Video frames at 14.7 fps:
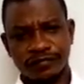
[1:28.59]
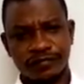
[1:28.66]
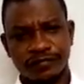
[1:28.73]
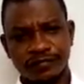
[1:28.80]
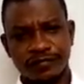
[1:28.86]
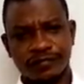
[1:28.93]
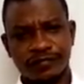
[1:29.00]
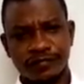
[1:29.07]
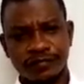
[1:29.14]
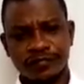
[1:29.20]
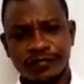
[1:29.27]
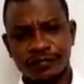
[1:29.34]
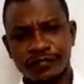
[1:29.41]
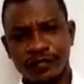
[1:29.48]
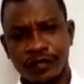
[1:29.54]
During
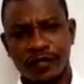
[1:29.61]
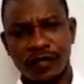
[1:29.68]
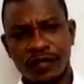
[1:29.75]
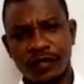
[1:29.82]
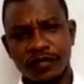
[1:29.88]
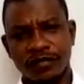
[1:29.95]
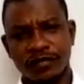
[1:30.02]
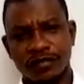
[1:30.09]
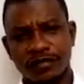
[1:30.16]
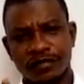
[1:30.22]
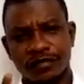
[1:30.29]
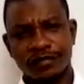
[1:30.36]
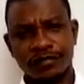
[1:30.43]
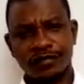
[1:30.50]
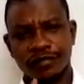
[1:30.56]
this period,
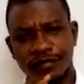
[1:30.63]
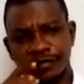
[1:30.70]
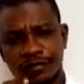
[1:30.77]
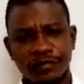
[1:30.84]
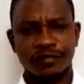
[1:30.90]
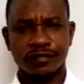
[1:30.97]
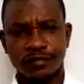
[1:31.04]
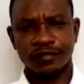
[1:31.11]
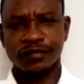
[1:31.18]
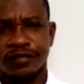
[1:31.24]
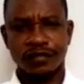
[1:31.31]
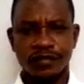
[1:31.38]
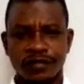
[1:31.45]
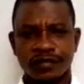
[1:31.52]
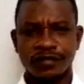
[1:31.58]
there is low
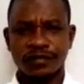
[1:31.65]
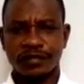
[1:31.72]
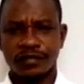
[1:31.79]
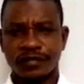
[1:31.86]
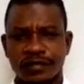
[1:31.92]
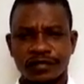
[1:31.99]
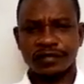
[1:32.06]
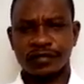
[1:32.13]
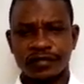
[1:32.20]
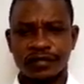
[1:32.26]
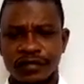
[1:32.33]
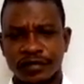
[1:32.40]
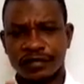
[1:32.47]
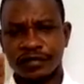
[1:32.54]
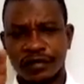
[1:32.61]
level of
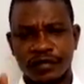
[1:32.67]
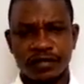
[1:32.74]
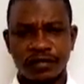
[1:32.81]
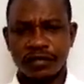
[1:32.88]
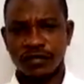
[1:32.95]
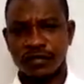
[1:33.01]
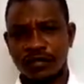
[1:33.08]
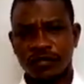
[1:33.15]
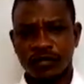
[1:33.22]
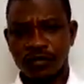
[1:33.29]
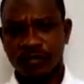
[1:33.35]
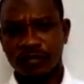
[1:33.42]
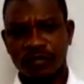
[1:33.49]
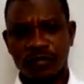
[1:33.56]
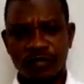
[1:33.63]
consumption, which
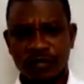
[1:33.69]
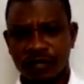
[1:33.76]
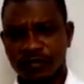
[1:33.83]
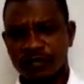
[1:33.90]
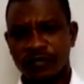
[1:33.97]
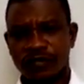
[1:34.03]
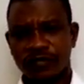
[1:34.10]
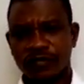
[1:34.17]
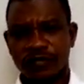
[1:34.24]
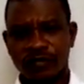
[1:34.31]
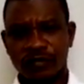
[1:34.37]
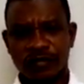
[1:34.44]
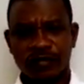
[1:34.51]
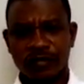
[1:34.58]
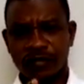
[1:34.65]
results into
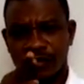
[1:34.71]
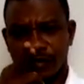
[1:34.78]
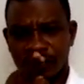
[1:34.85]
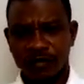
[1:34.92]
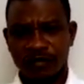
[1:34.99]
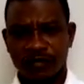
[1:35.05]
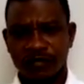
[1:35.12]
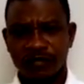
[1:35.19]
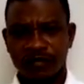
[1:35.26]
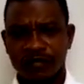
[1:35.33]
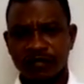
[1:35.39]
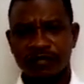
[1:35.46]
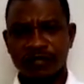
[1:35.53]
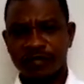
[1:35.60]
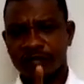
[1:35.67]
low level of
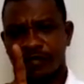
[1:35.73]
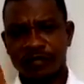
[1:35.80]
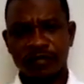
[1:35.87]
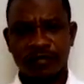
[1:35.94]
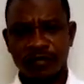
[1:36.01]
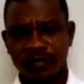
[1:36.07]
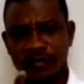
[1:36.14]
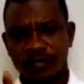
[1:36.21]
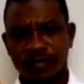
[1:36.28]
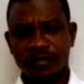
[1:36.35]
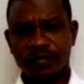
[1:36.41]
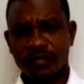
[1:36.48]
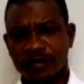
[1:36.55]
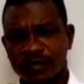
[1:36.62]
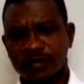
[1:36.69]
investment,
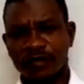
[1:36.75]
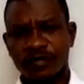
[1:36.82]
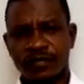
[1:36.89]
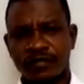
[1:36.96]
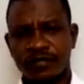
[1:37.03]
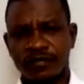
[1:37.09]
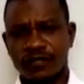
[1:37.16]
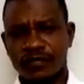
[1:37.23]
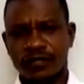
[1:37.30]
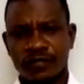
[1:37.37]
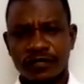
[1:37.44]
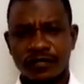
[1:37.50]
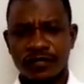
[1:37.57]
thereby